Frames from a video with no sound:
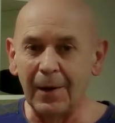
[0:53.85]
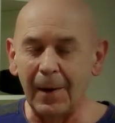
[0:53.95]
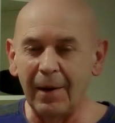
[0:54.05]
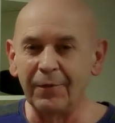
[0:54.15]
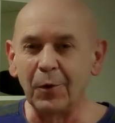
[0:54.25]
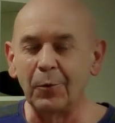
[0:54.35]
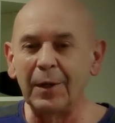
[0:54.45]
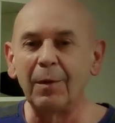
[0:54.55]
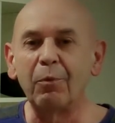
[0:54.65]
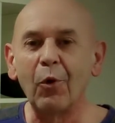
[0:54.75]
If you
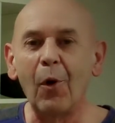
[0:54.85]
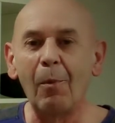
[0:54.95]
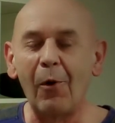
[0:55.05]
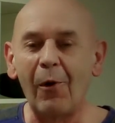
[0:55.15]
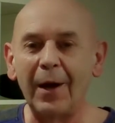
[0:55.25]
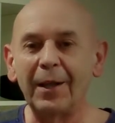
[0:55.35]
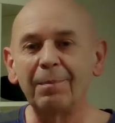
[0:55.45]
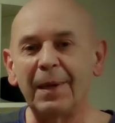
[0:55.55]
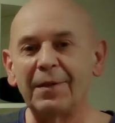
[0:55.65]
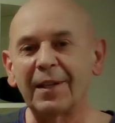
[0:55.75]
read the promo on it,
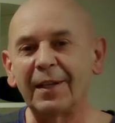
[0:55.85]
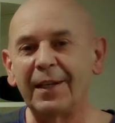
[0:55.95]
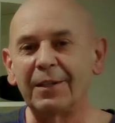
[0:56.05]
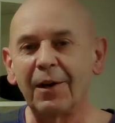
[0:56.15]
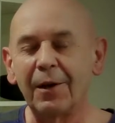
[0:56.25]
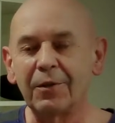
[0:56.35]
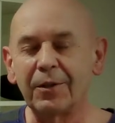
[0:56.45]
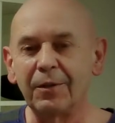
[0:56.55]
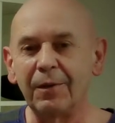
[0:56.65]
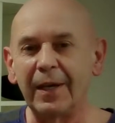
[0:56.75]
basically it talks
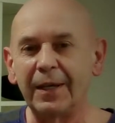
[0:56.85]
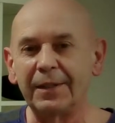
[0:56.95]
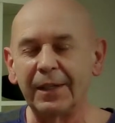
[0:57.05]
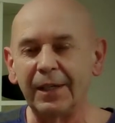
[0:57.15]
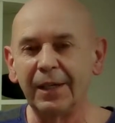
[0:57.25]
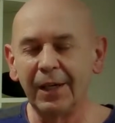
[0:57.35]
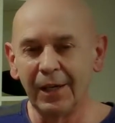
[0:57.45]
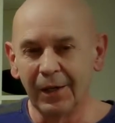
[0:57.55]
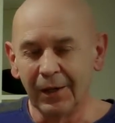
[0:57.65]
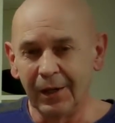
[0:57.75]
to you that
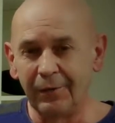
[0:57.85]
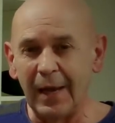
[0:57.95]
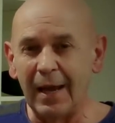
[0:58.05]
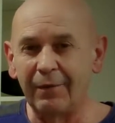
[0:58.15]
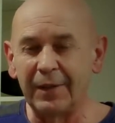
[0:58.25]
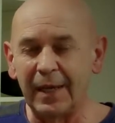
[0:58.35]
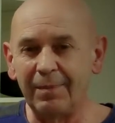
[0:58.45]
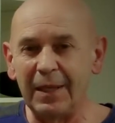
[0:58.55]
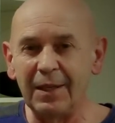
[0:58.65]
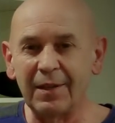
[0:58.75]
if you have
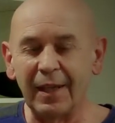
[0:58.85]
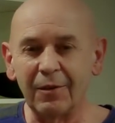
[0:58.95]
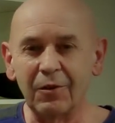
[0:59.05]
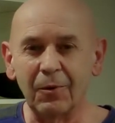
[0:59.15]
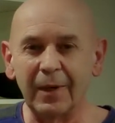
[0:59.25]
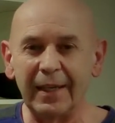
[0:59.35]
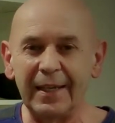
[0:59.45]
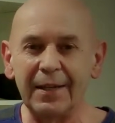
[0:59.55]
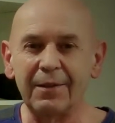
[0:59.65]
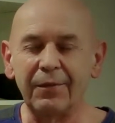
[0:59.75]
diabetes and sore
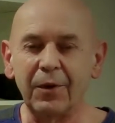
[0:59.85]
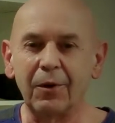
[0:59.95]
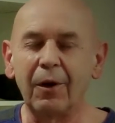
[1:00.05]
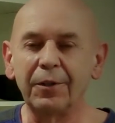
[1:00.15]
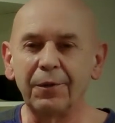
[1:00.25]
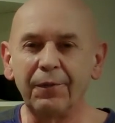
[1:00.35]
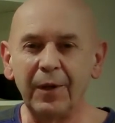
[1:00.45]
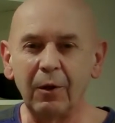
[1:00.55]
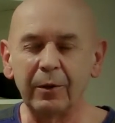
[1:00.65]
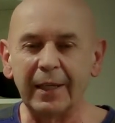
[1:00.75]
legs, if you're on your feet all day